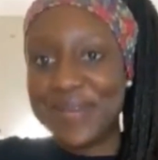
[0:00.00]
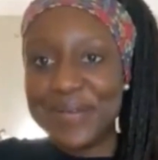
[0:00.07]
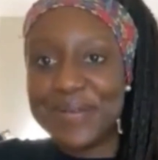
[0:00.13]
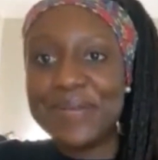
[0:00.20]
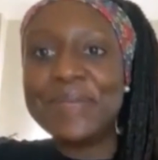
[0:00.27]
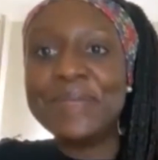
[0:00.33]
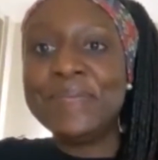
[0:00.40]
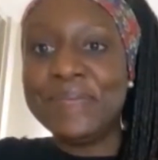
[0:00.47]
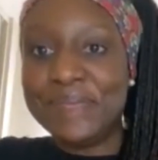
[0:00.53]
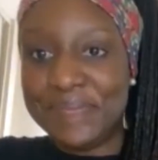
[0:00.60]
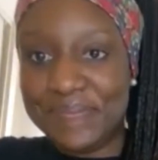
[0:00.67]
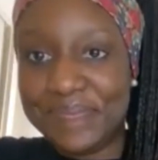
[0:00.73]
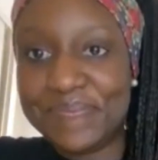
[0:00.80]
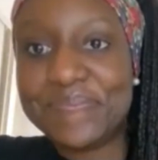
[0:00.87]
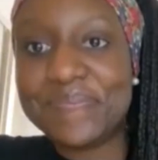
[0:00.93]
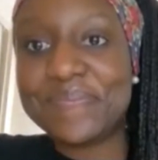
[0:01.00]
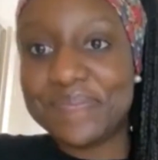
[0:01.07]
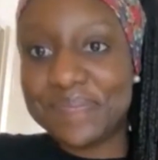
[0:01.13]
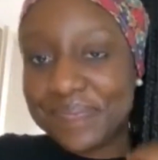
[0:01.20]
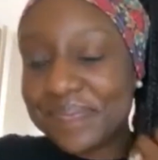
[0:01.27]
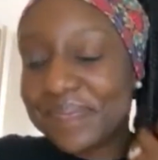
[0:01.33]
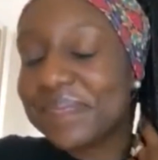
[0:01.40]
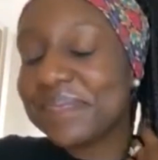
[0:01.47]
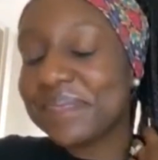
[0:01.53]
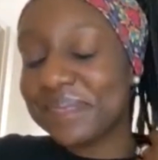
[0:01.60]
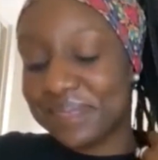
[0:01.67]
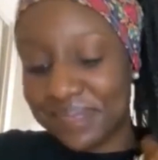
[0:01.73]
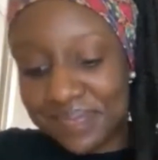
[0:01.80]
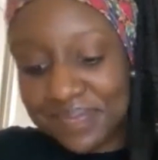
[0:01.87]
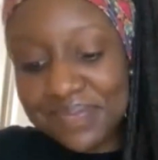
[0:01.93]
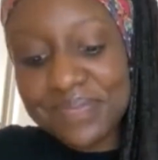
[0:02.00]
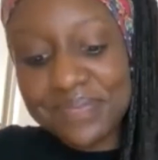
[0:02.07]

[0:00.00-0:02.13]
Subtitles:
yeah, don't do that